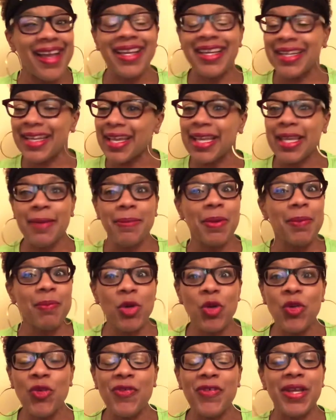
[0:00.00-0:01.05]
I keep it
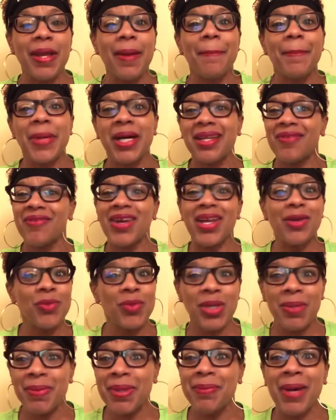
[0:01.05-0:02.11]
moving. But if I don't want
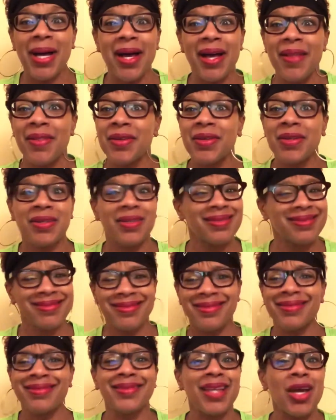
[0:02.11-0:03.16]
to be bothered,
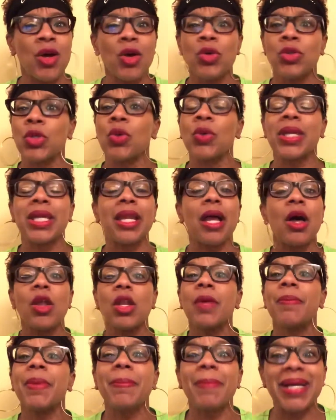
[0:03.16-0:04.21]
no, don't get all
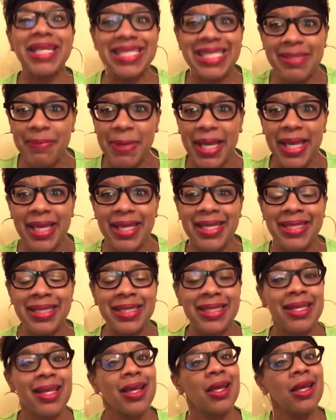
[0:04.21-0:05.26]
up in my
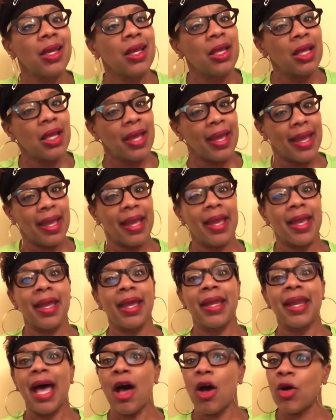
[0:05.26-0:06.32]
space.
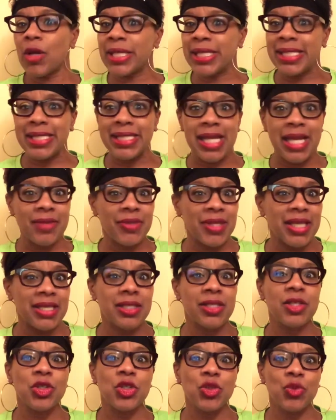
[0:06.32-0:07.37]
And I'll ease out that
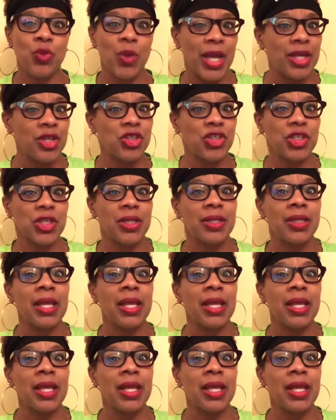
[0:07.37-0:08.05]
situation,